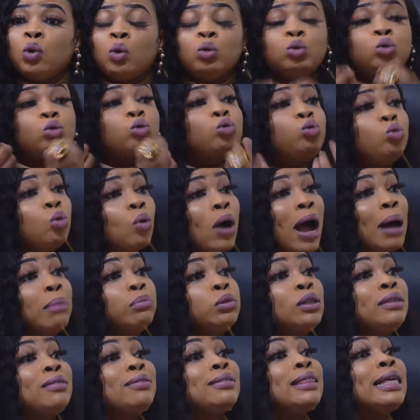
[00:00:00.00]
don't know.
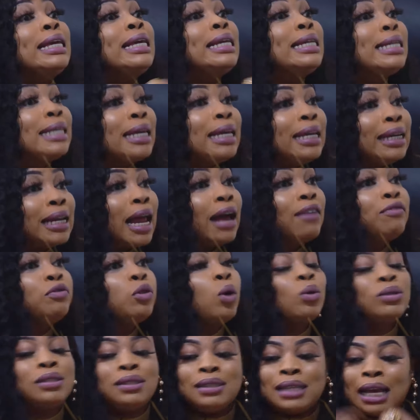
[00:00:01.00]
I'm thinking. I've
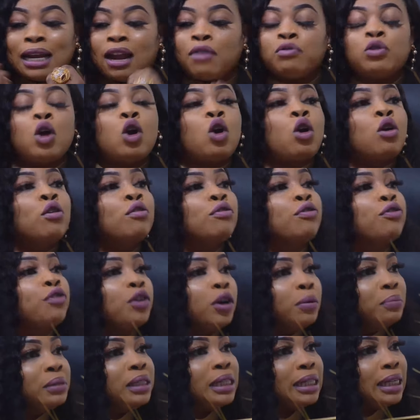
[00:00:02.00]
not said. I'm not
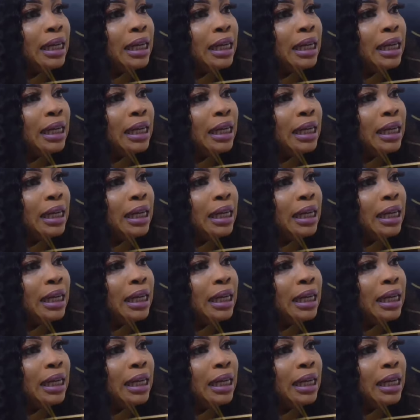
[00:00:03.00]
confirmed